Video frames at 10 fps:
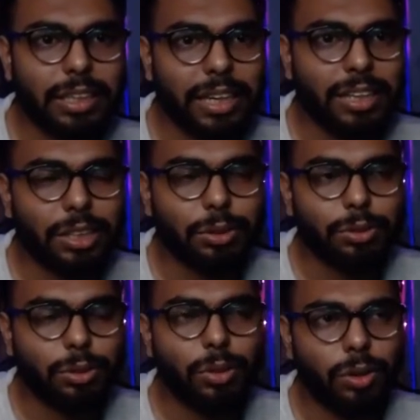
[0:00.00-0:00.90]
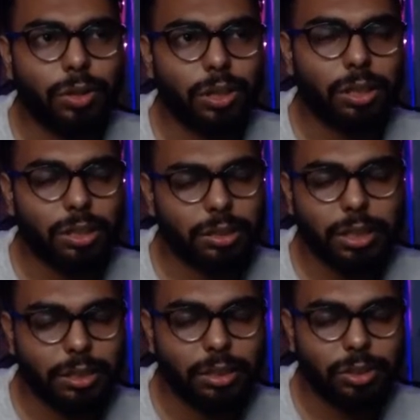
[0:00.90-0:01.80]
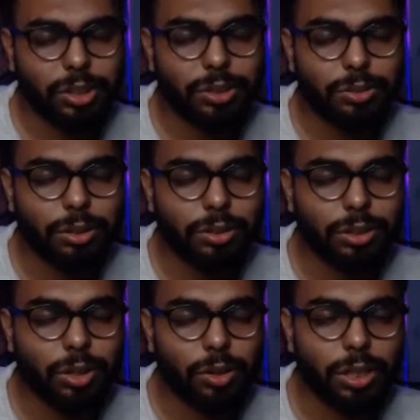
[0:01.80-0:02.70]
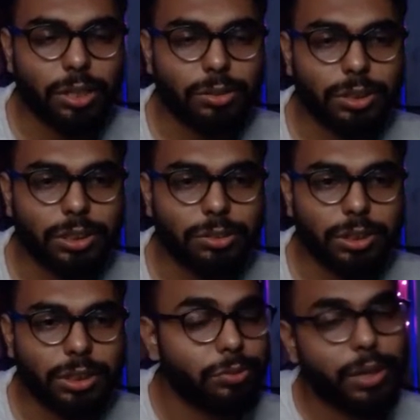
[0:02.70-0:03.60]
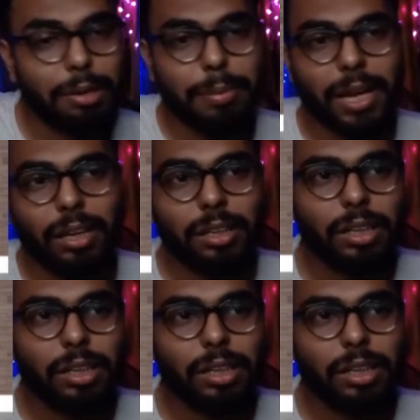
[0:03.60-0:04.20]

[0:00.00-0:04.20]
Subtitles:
got into this lockdown situation way back.